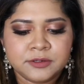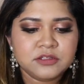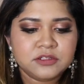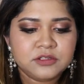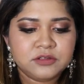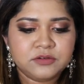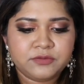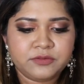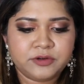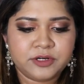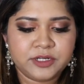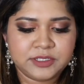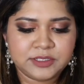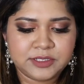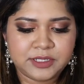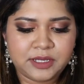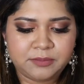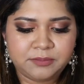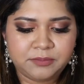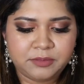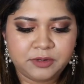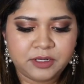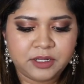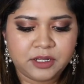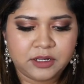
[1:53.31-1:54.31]
So for
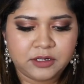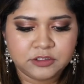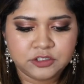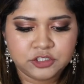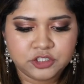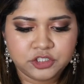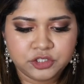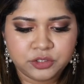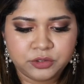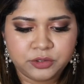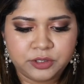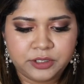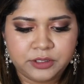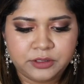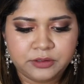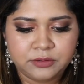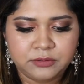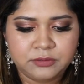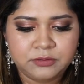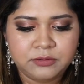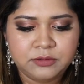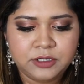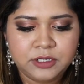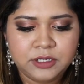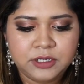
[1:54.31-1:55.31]
example, I'll show
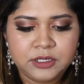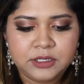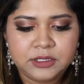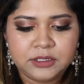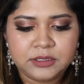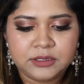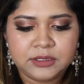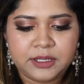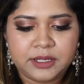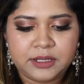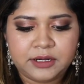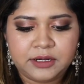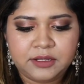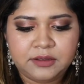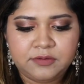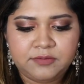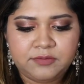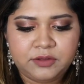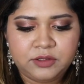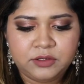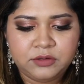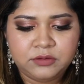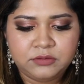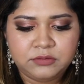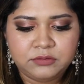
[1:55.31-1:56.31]
you that
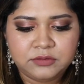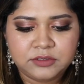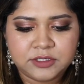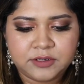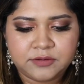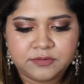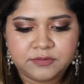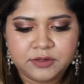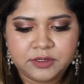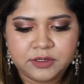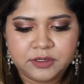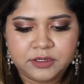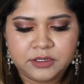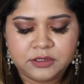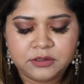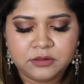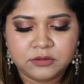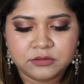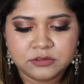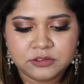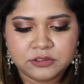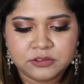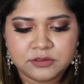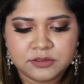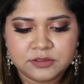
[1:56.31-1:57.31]
if you definitely
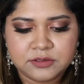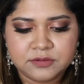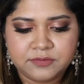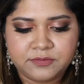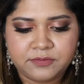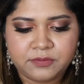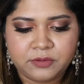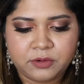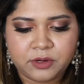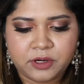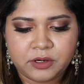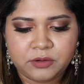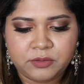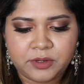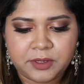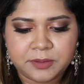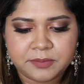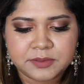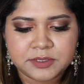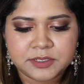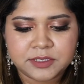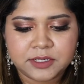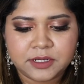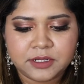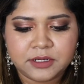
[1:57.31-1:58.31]
go to Sephora
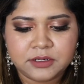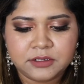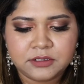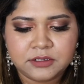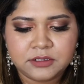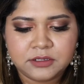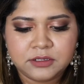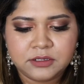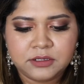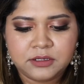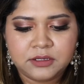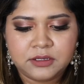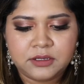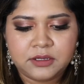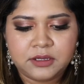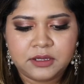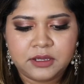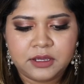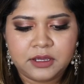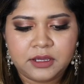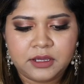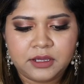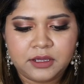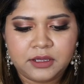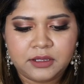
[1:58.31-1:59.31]
website
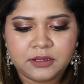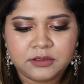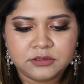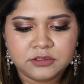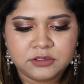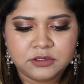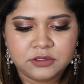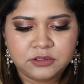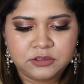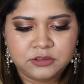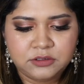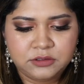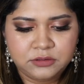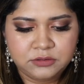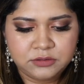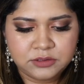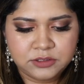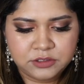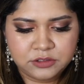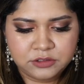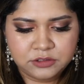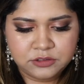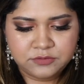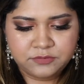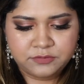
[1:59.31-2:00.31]
and you
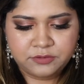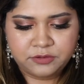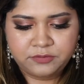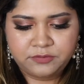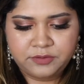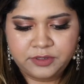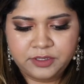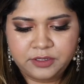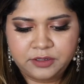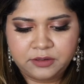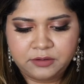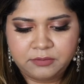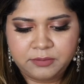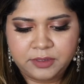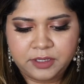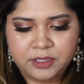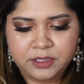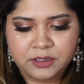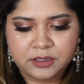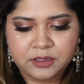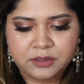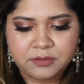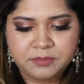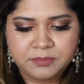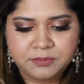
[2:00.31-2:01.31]
search for vegan
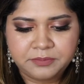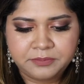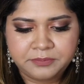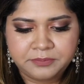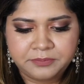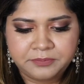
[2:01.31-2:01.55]
makeup,